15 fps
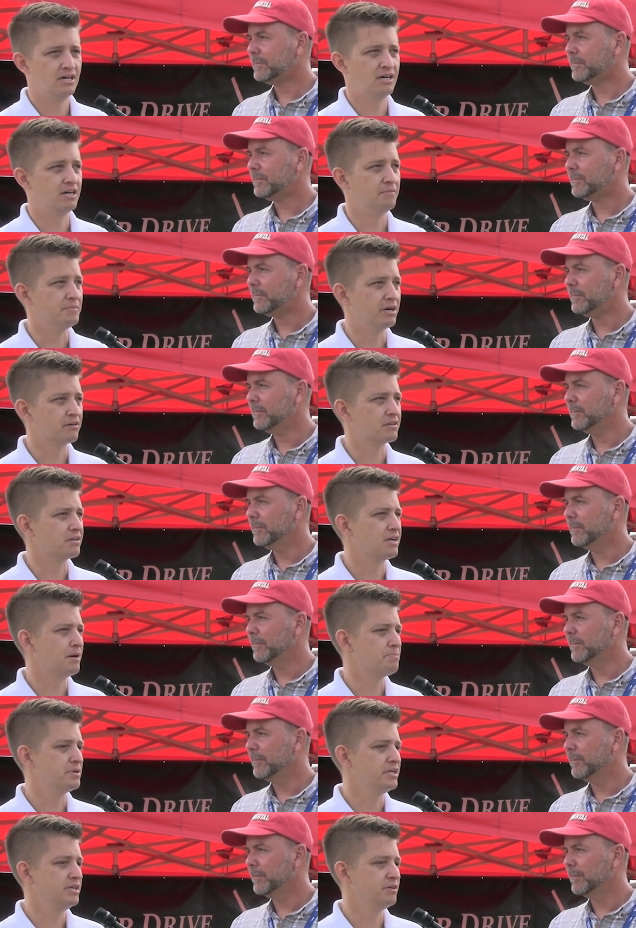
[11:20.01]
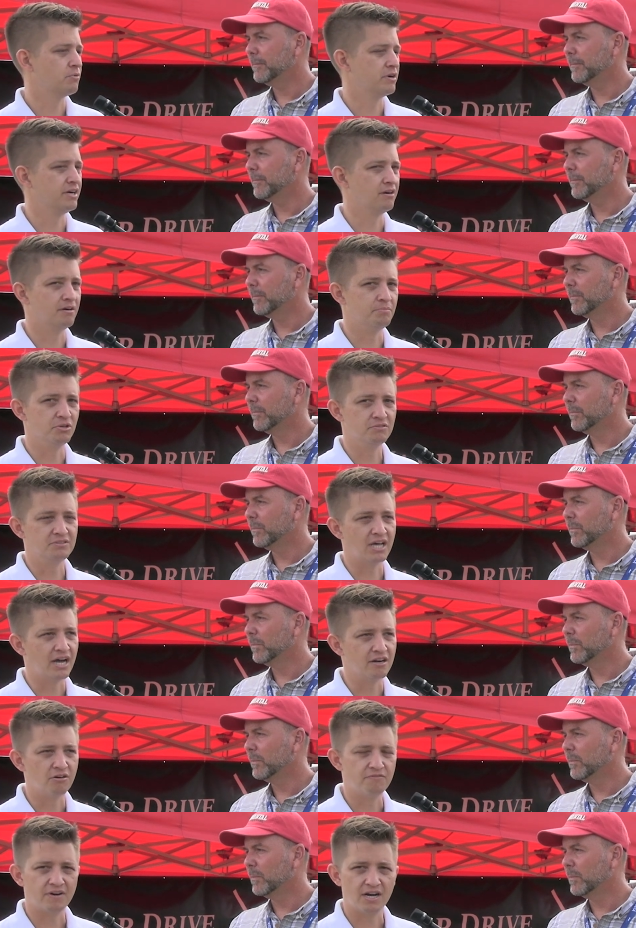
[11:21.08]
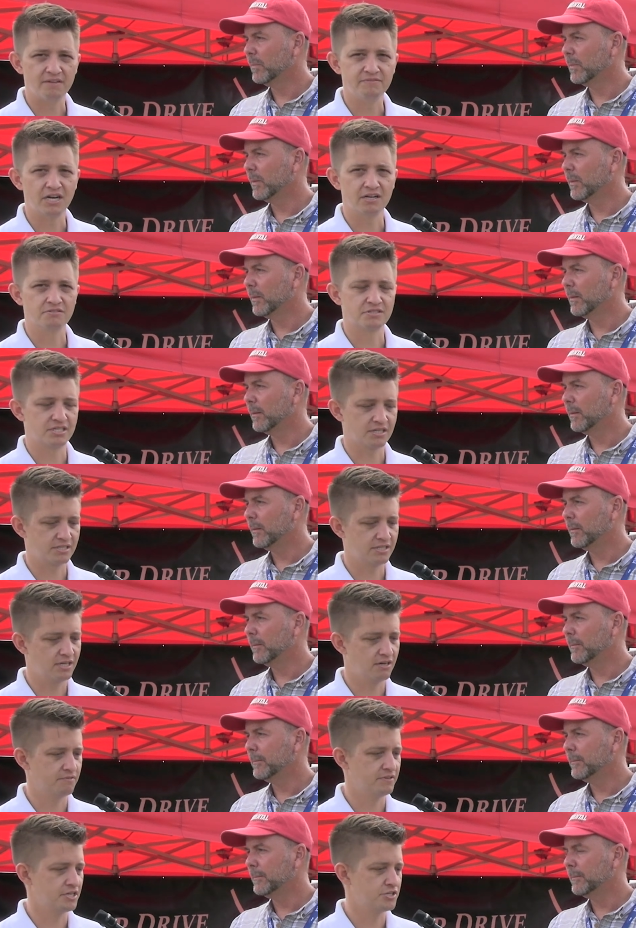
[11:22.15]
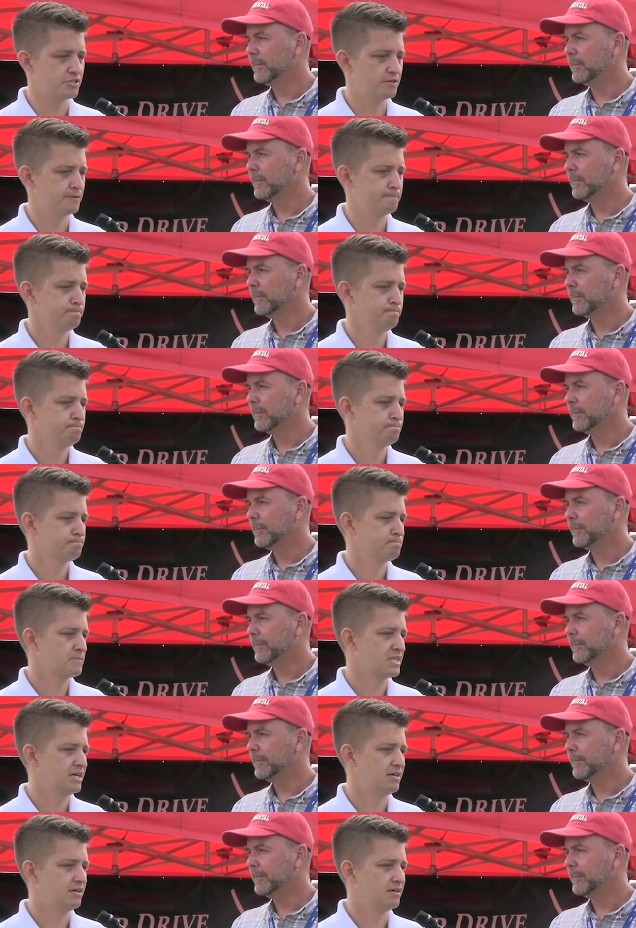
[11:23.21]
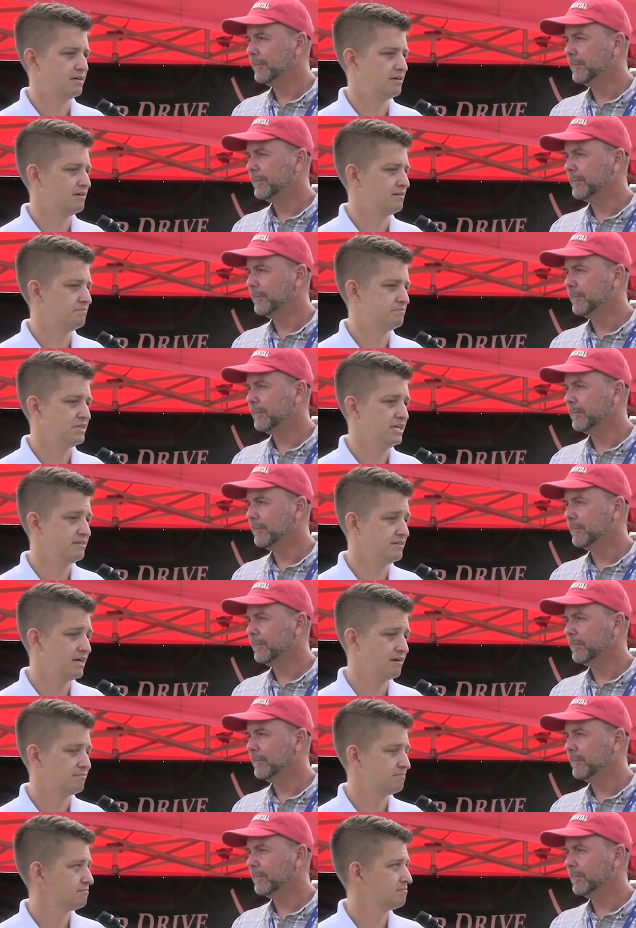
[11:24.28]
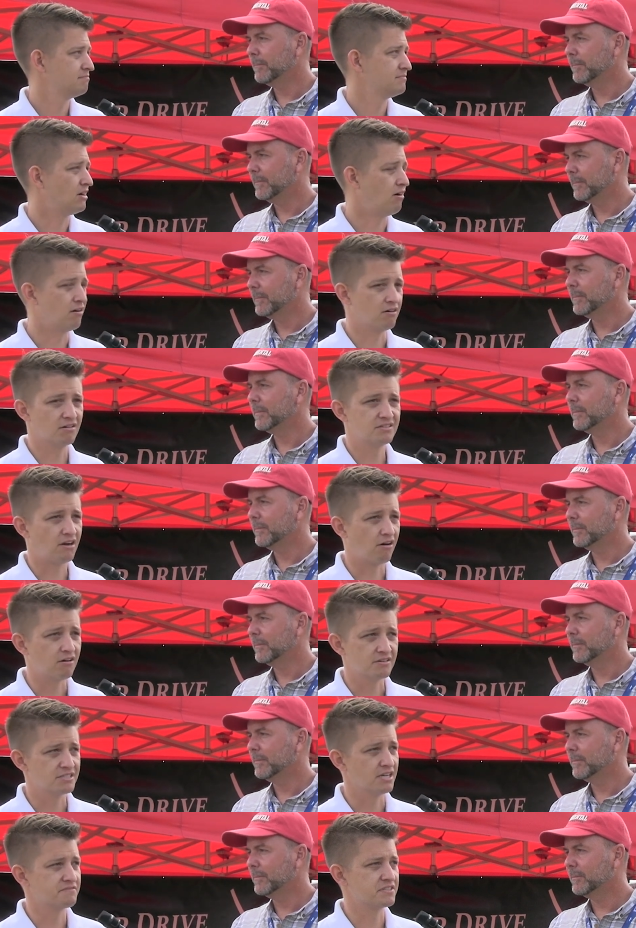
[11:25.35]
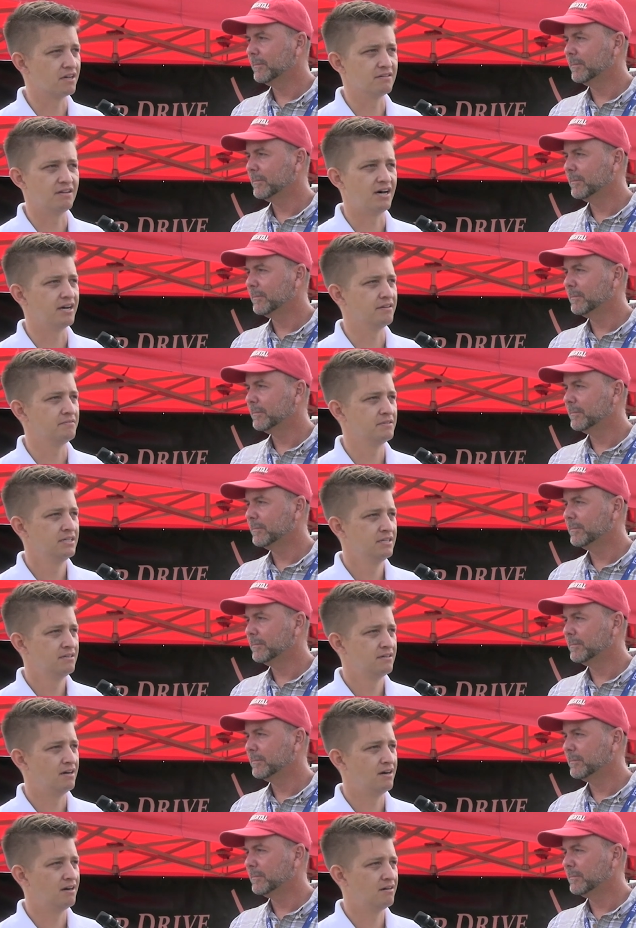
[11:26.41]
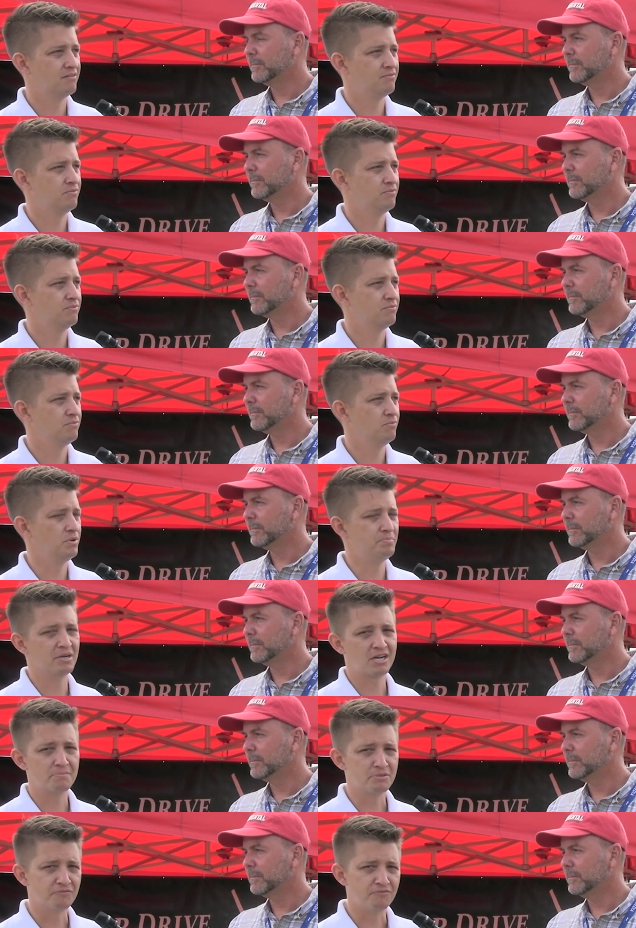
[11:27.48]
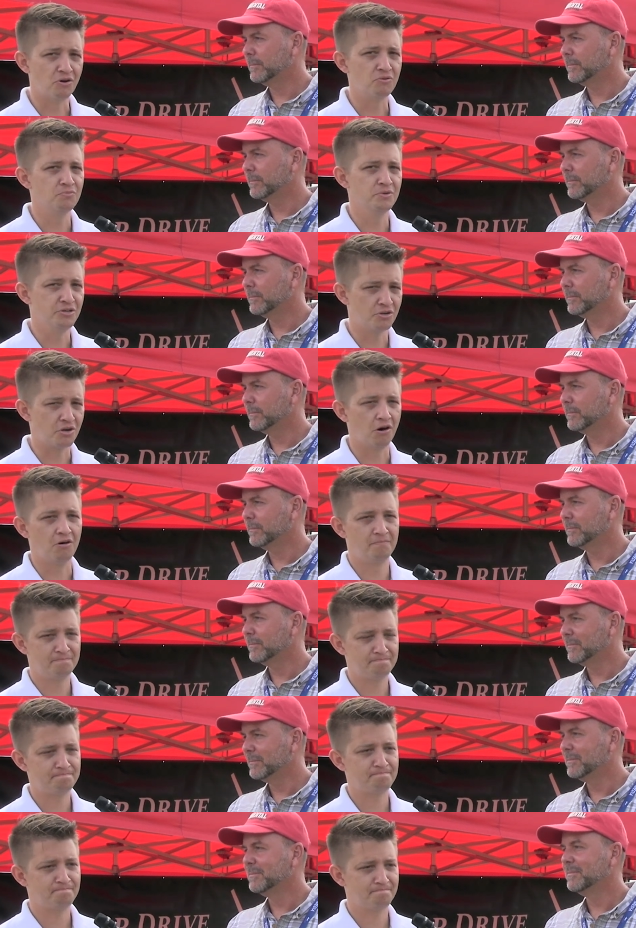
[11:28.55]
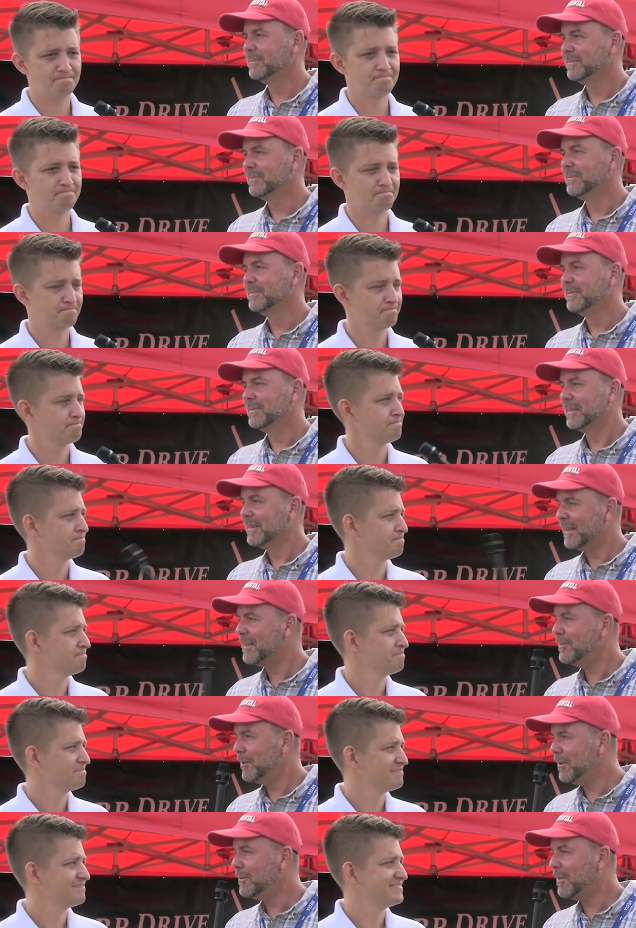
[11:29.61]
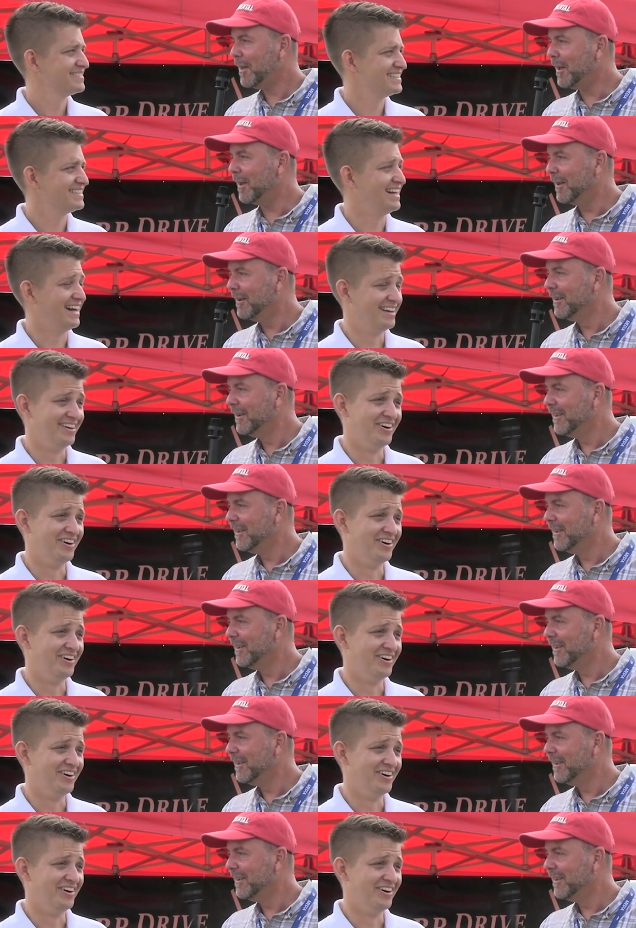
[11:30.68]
Speaker 1: American company. We're here at booth 905, 906 at AirVenture. And, yeah, all our stuff's online. We pick up the phone when you call.
Speaker 2: That's a good thing. I